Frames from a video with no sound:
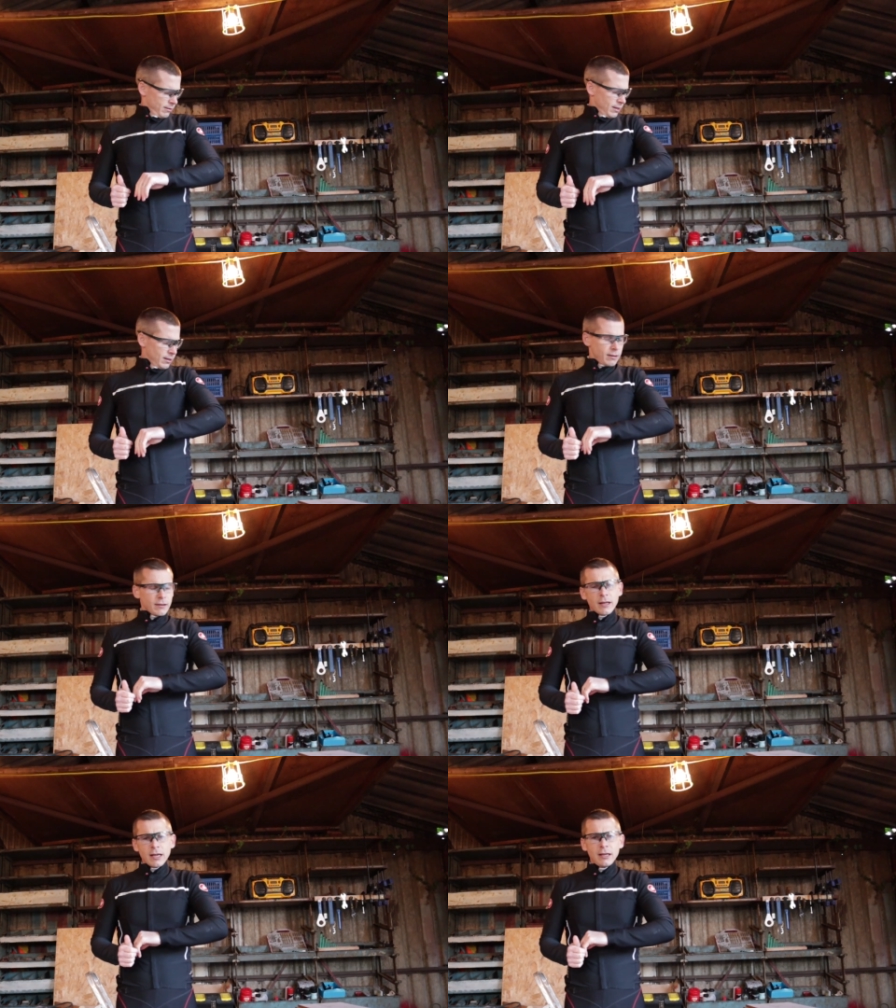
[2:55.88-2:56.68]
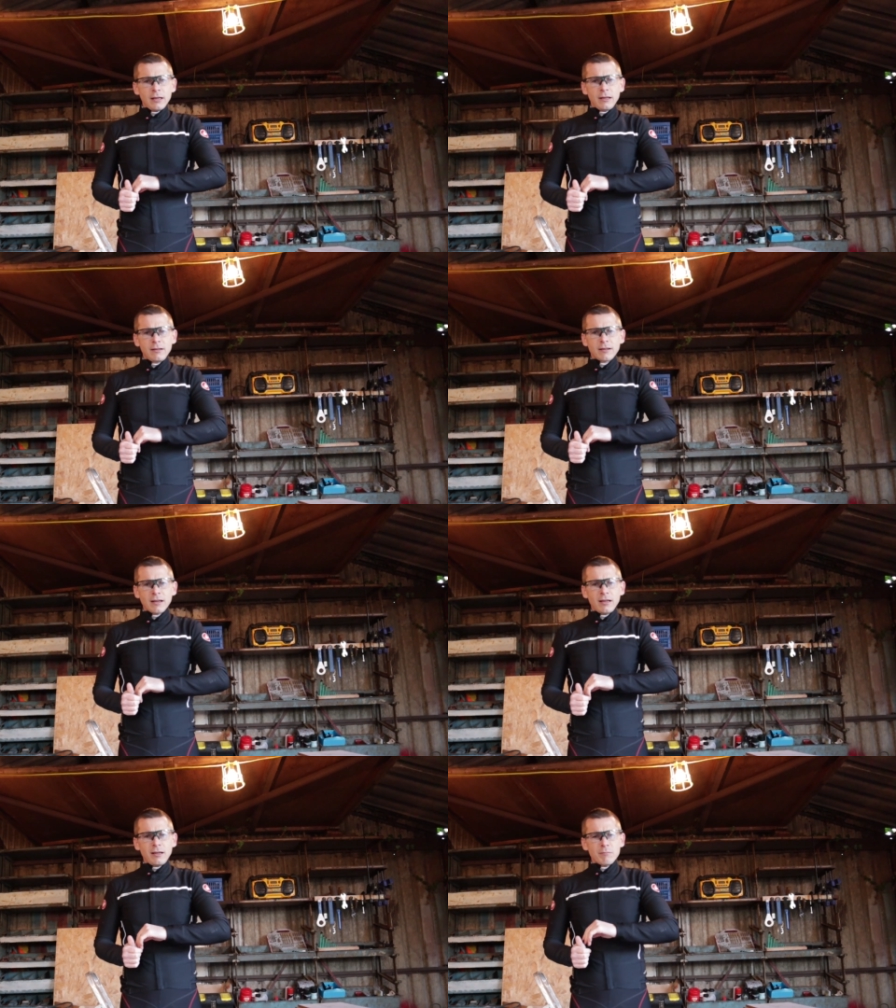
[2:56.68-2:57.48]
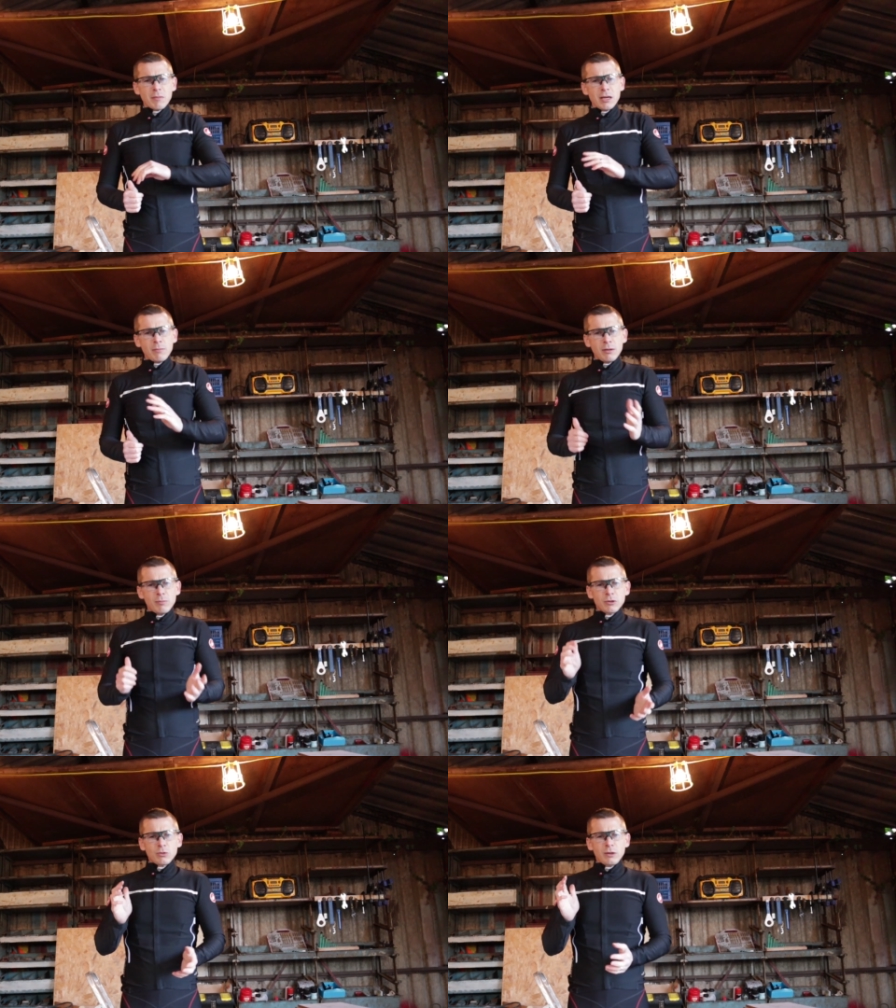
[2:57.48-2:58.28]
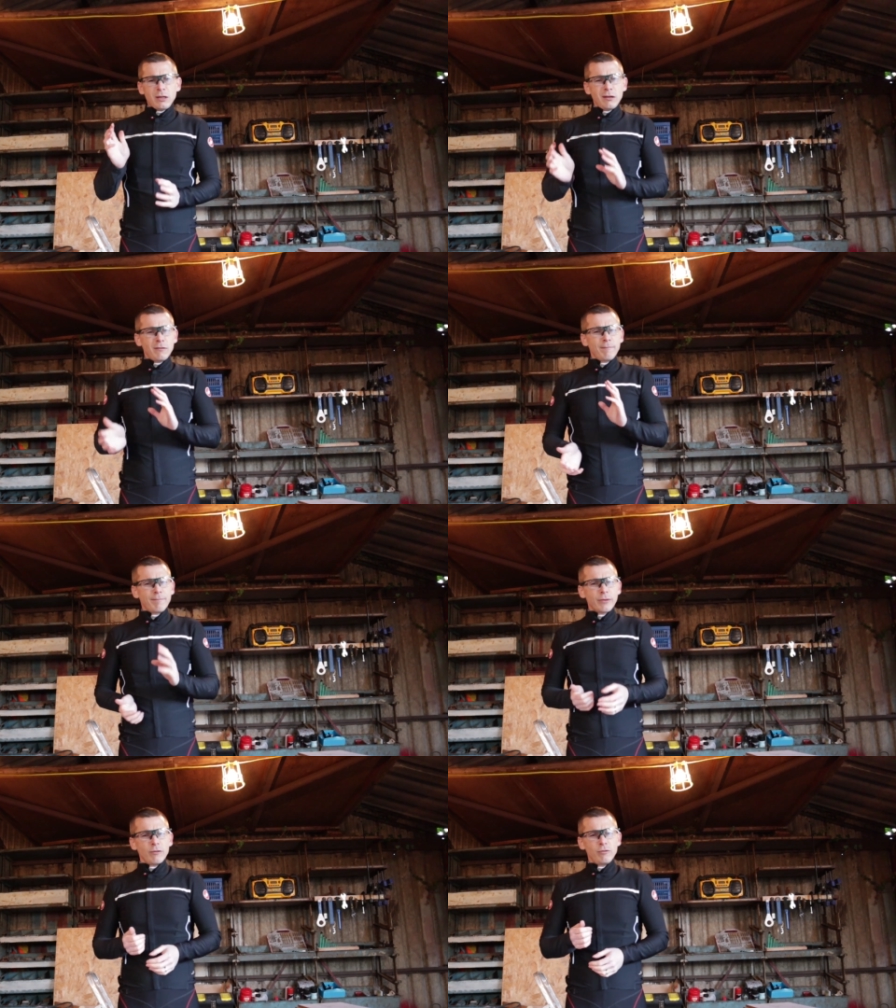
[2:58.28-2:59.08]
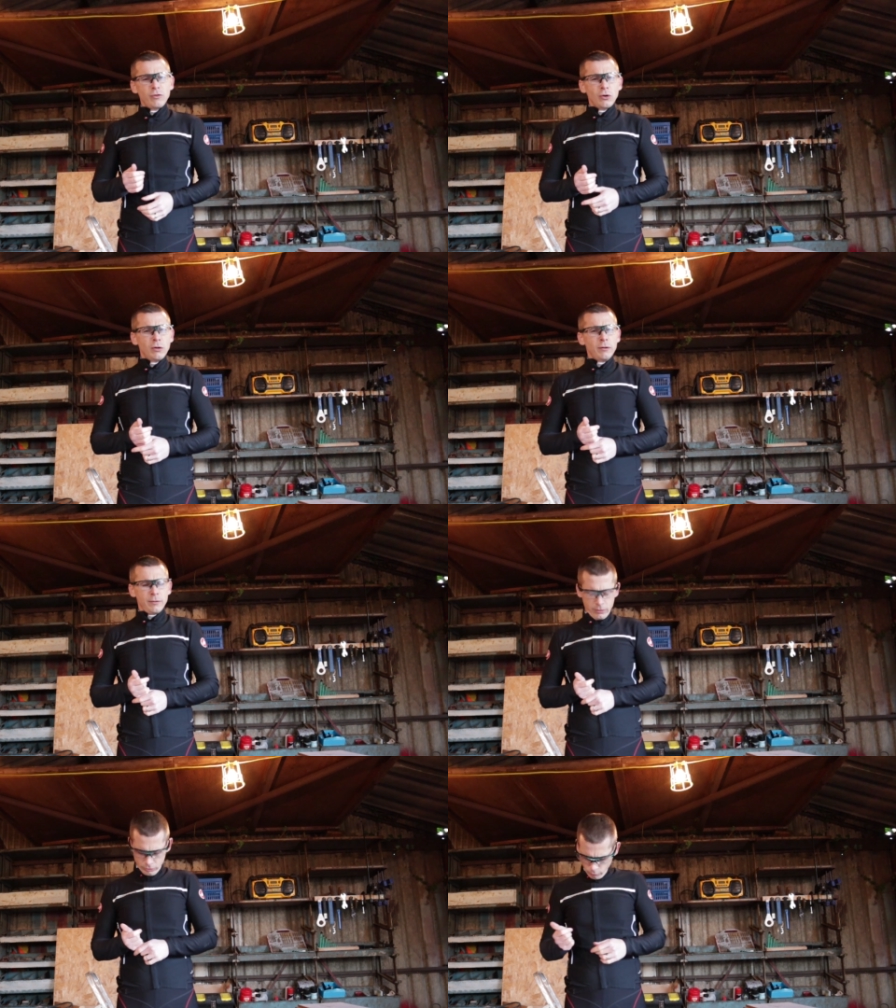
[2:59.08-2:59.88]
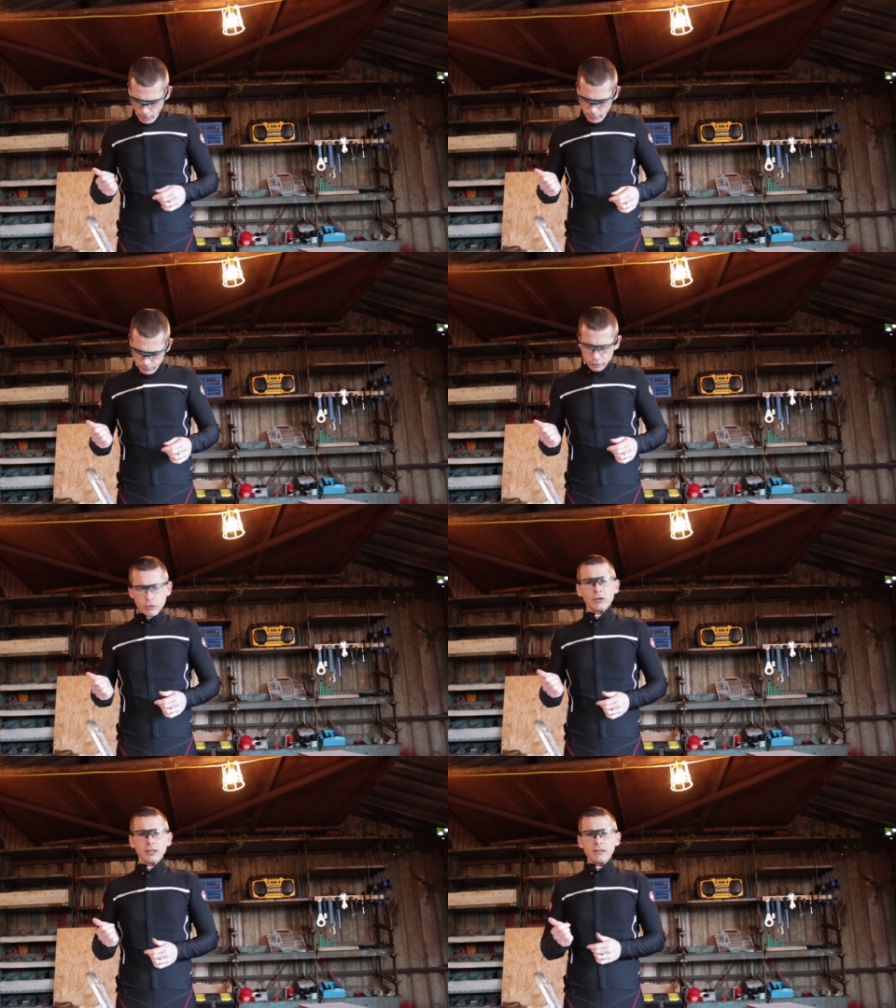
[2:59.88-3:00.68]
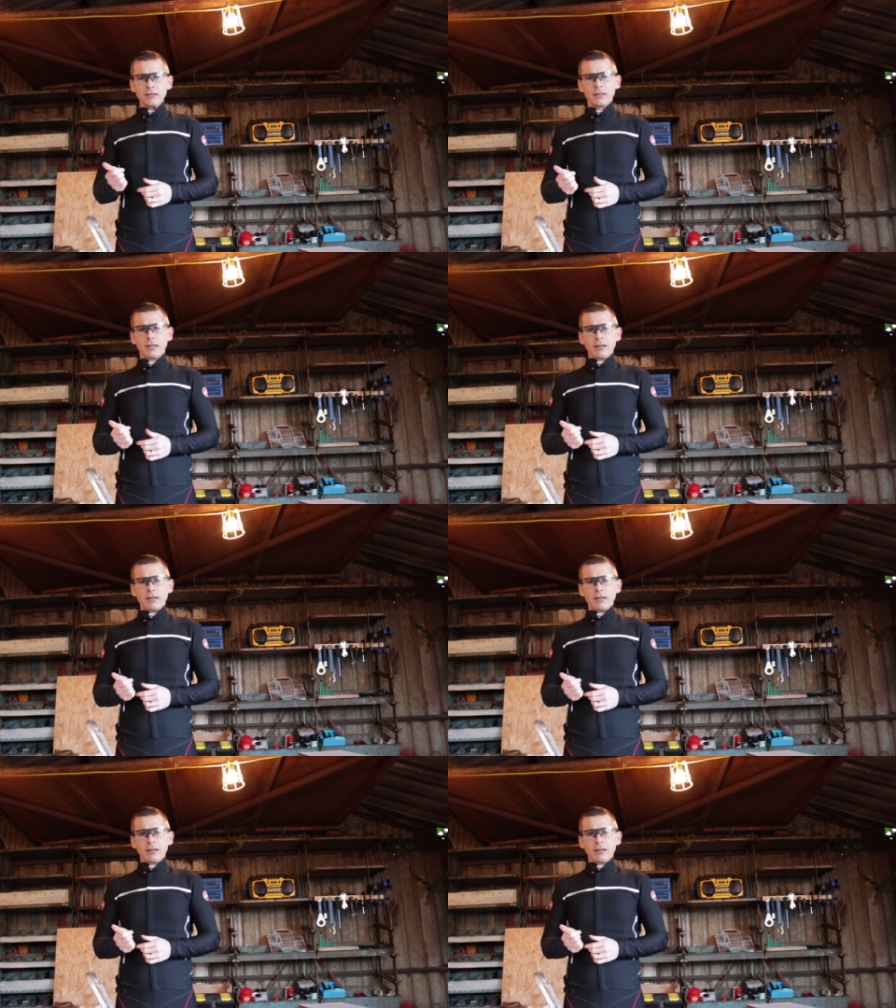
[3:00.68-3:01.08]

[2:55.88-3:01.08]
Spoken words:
think they say maybe between 4 and 12 degrees